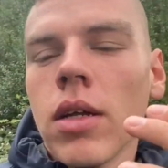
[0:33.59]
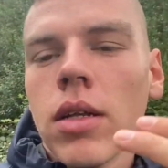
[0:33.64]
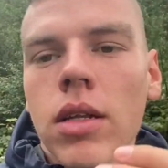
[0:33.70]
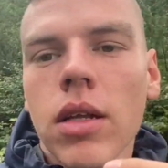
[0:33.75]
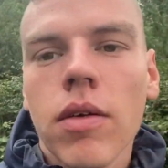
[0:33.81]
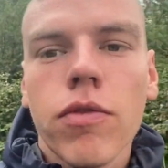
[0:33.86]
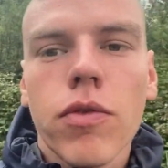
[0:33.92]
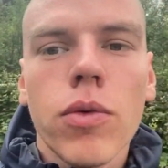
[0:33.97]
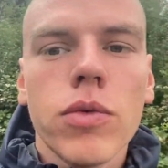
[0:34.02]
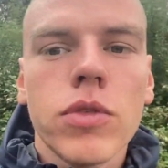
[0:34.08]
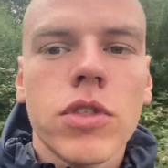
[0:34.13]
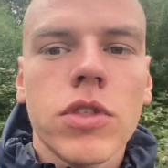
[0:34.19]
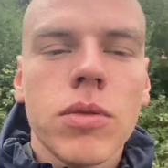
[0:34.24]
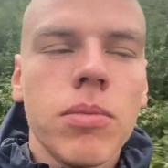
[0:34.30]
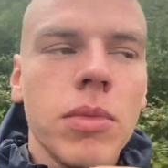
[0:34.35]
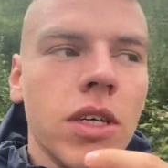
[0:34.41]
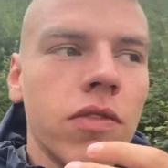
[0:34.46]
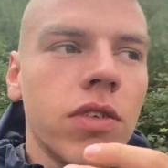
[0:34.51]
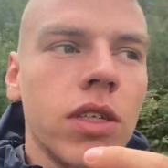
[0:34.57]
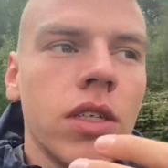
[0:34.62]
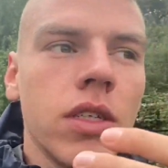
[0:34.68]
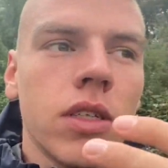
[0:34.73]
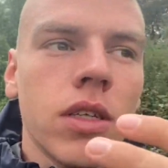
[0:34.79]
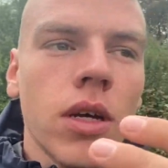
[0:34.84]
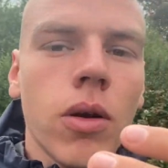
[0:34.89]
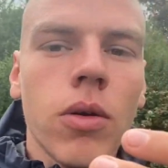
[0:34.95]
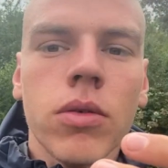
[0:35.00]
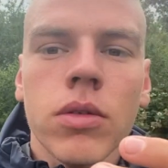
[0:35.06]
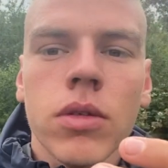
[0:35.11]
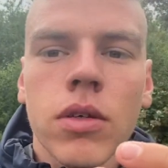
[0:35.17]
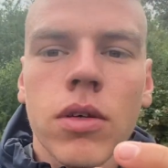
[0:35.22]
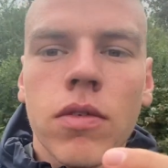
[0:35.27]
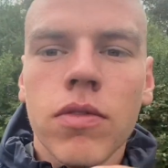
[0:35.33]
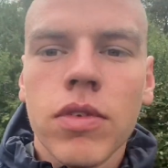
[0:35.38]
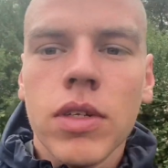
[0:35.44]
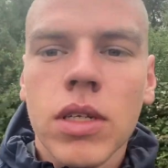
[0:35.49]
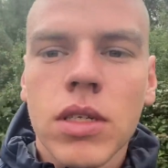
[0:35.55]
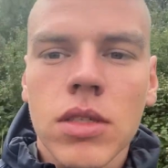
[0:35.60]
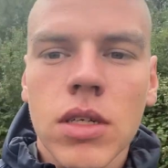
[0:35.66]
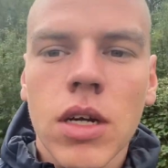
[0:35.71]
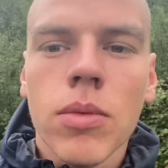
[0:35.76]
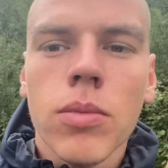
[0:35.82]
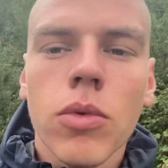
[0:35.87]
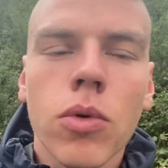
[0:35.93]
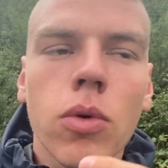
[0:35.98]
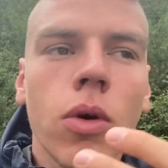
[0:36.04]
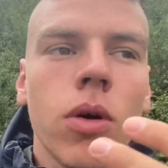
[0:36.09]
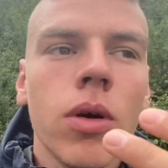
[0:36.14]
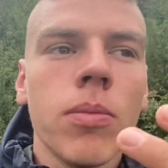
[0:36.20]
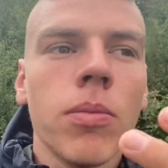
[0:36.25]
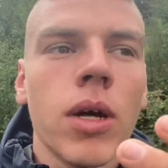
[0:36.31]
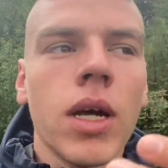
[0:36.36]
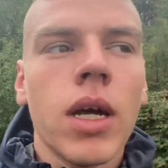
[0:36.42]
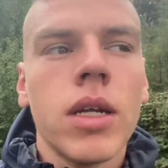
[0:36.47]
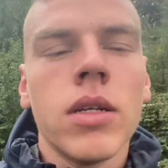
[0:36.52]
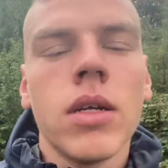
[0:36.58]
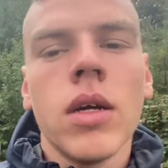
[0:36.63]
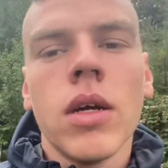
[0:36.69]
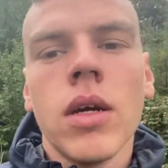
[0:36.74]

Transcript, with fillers: Them thoughts of me feeling down, feeling terrible got in my head.